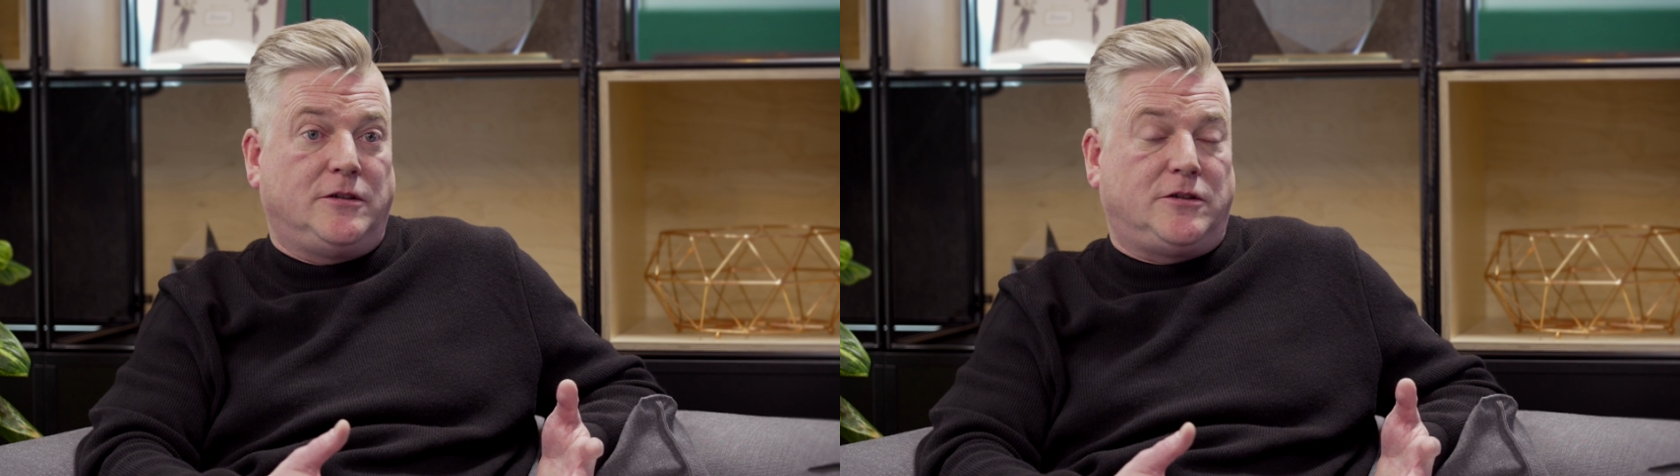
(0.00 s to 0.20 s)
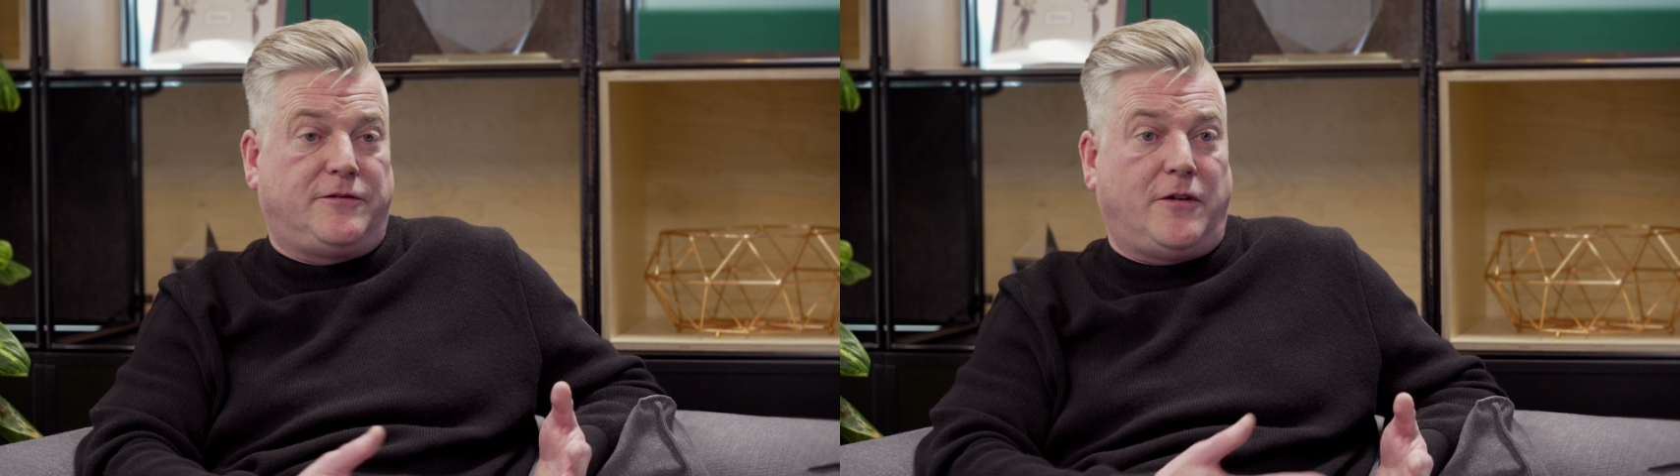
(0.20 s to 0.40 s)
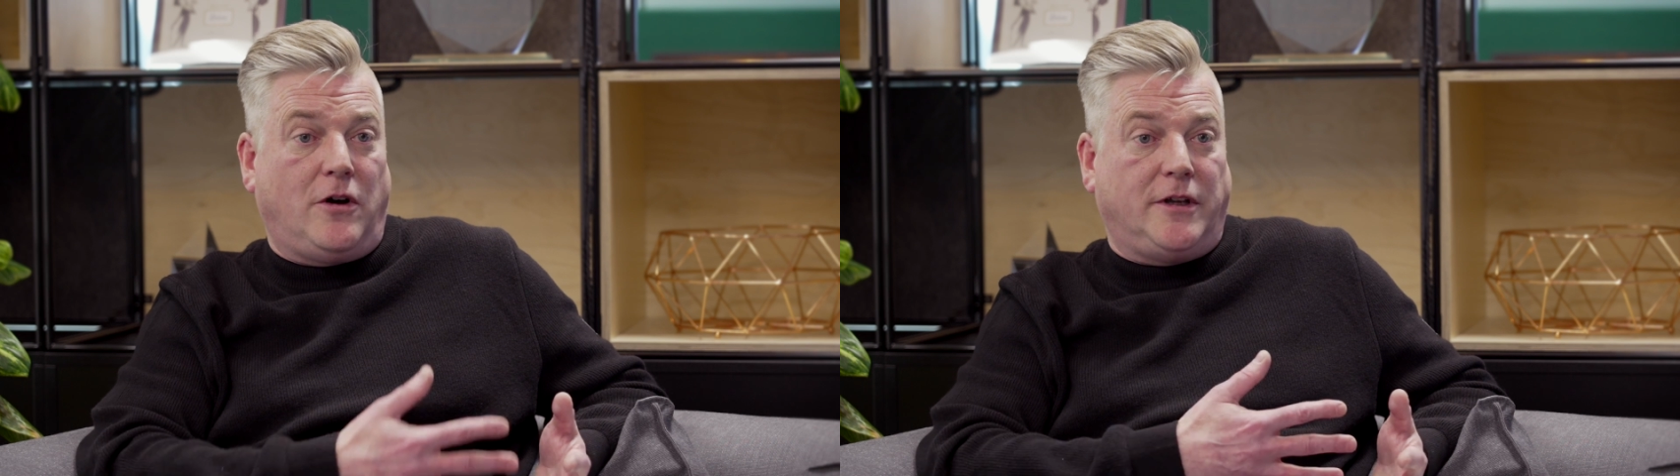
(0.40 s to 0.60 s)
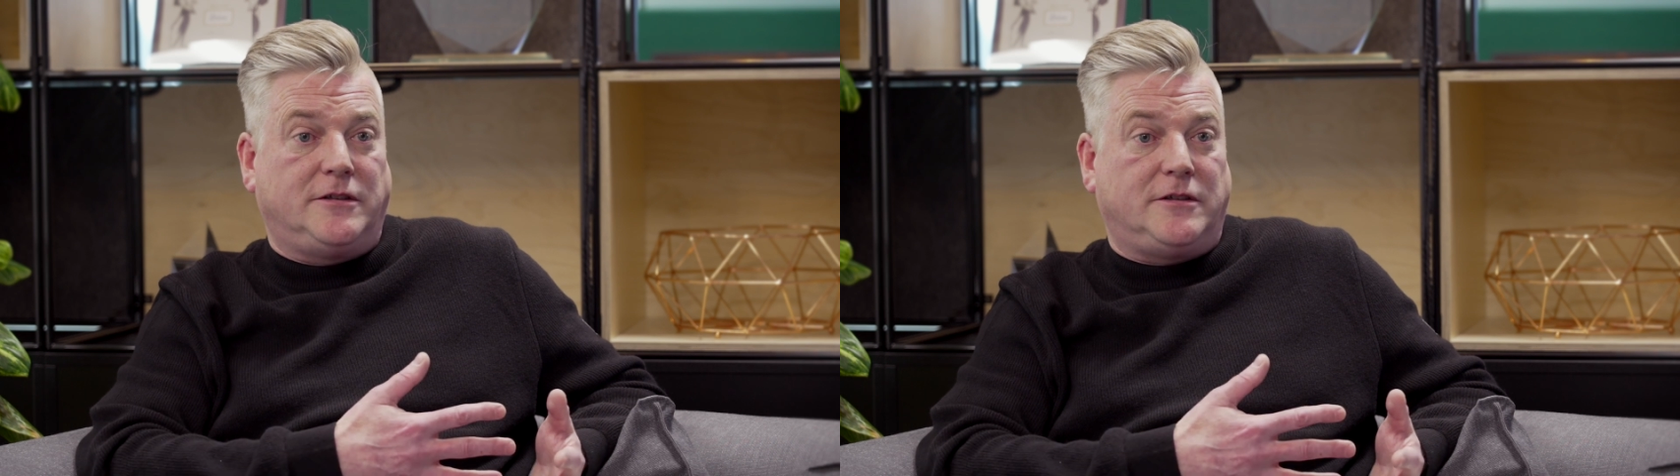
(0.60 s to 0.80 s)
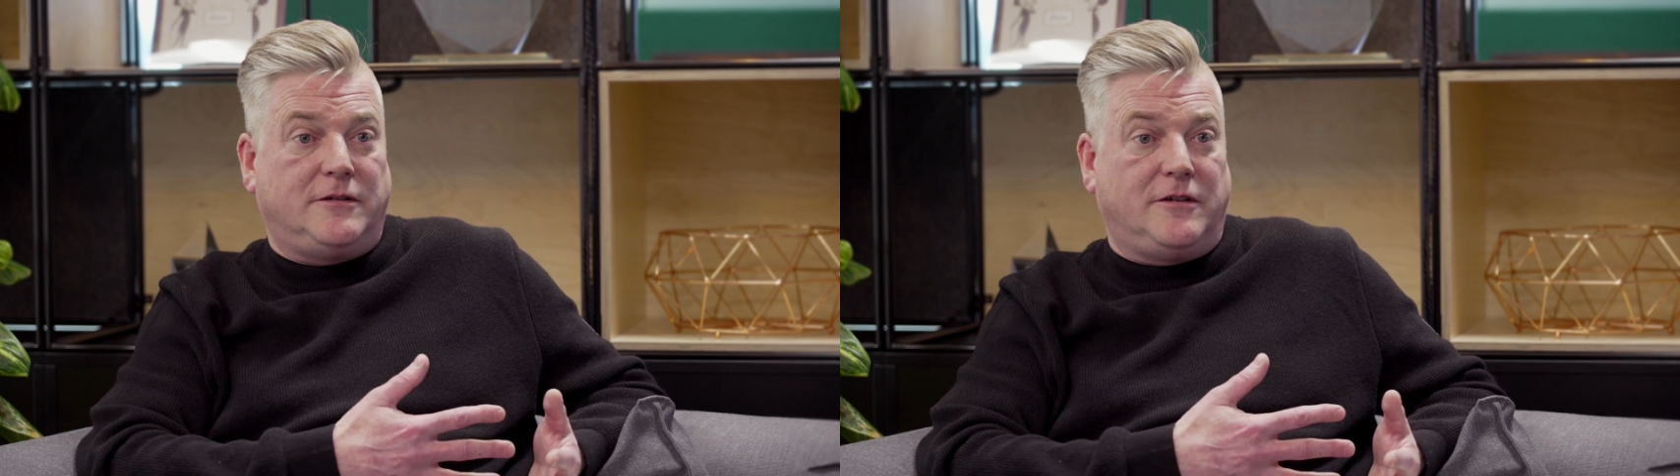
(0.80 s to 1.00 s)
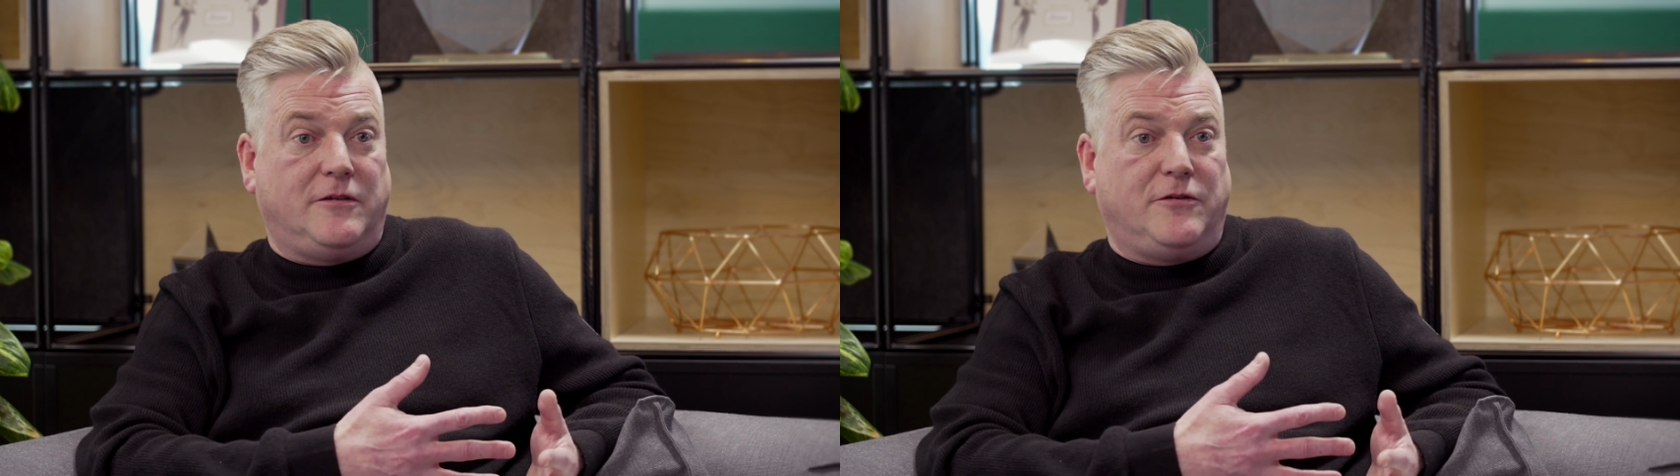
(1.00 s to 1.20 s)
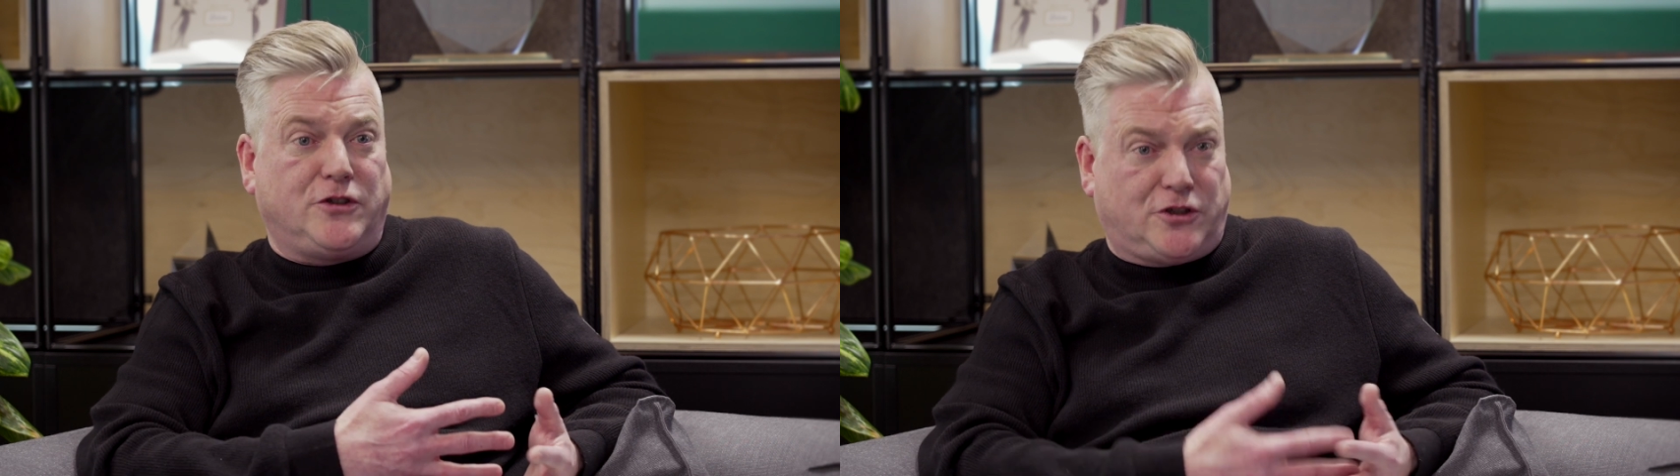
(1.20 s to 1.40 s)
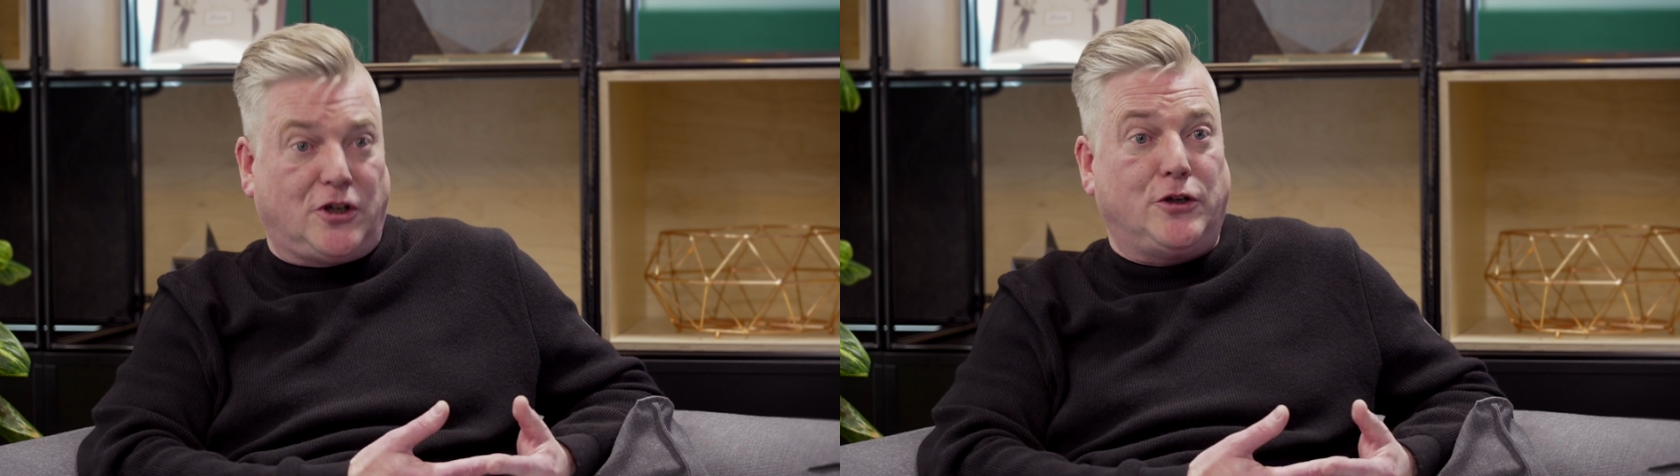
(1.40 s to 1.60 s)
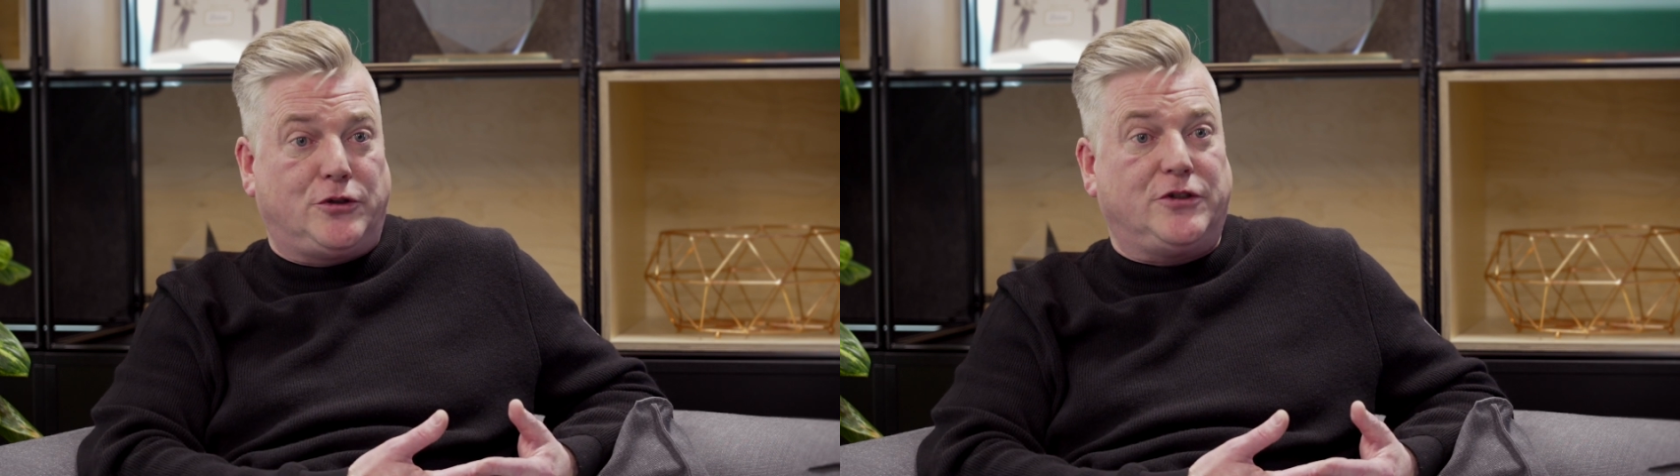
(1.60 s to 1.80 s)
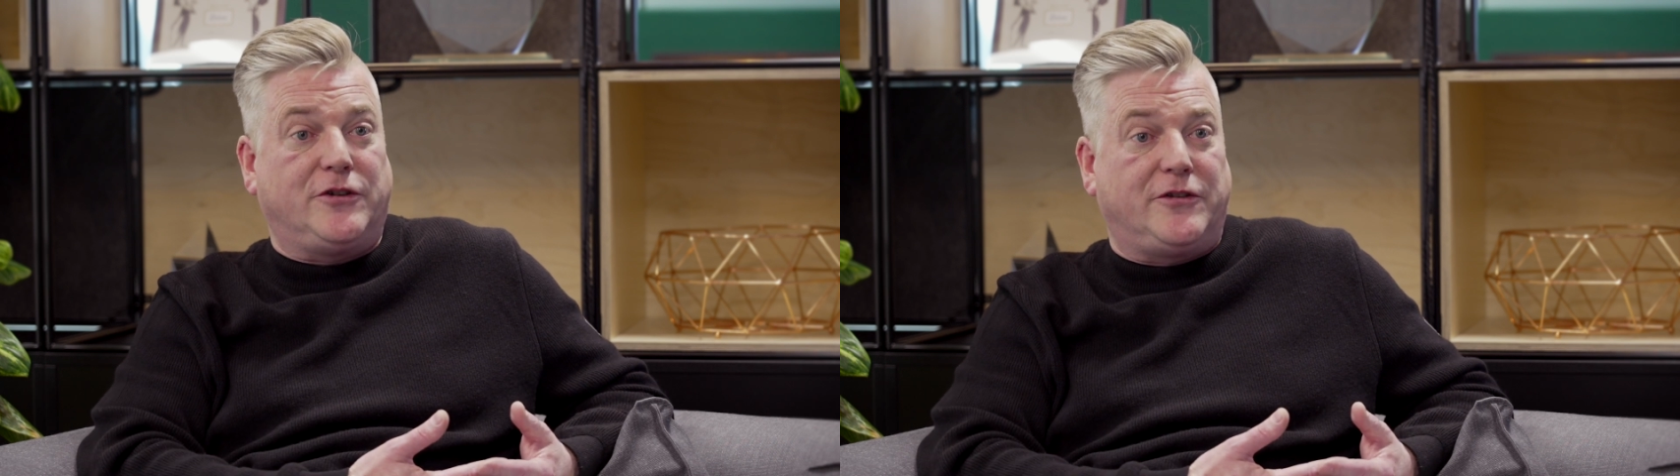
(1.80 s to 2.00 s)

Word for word: to find the solution